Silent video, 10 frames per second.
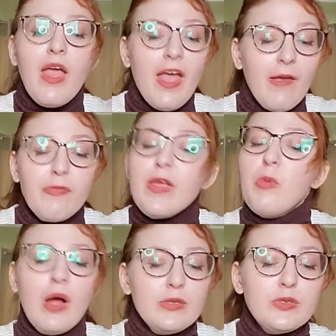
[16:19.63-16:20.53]
if he
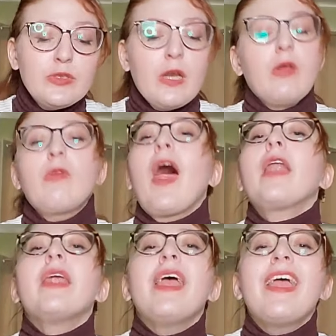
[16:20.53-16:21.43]
wants to do
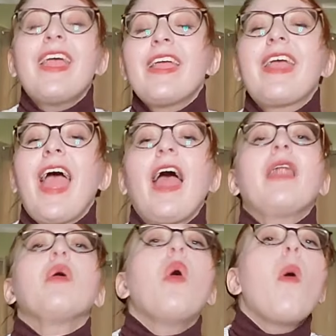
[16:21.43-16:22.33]
that, he
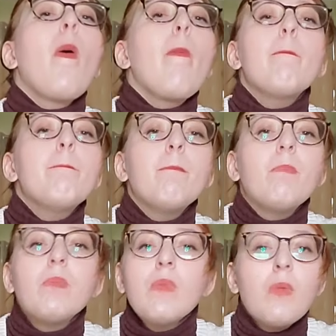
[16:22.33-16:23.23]
can.
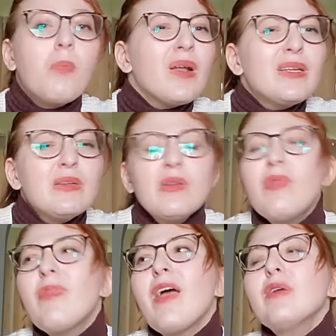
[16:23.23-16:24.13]
But
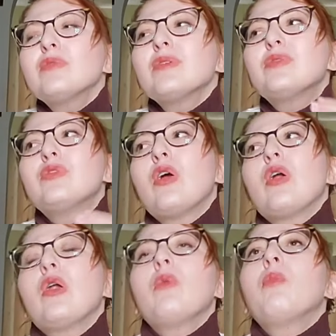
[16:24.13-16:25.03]
there's a
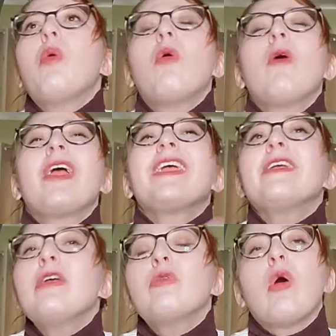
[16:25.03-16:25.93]
certain point
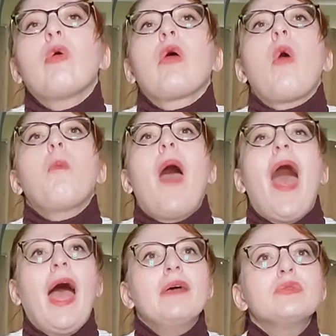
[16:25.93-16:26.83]
you don't go
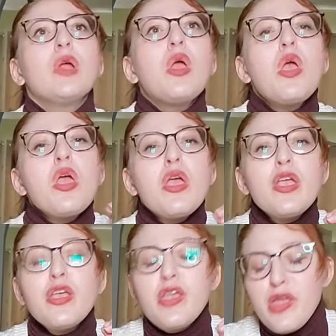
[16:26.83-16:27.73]
past.
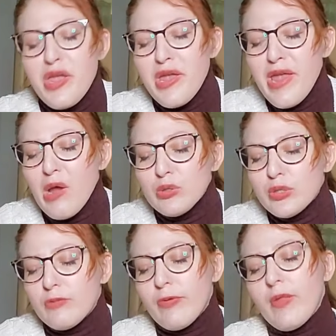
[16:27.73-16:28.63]
You
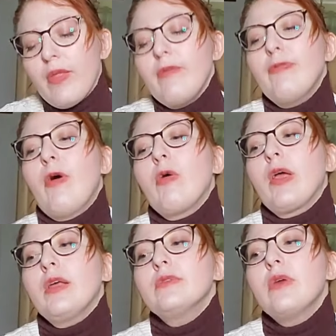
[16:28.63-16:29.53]
should really
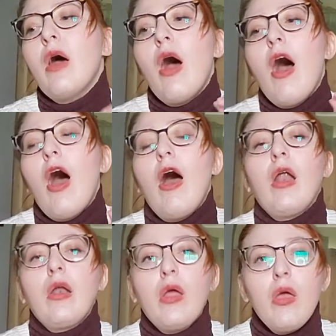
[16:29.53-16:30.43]
focus
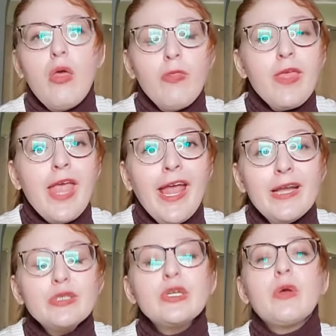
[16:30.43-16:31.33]
on the
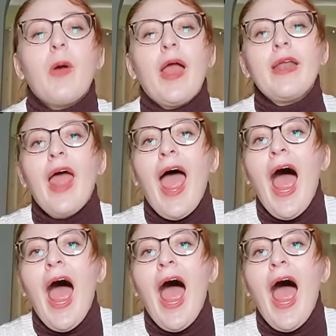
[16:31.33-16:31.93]
issue at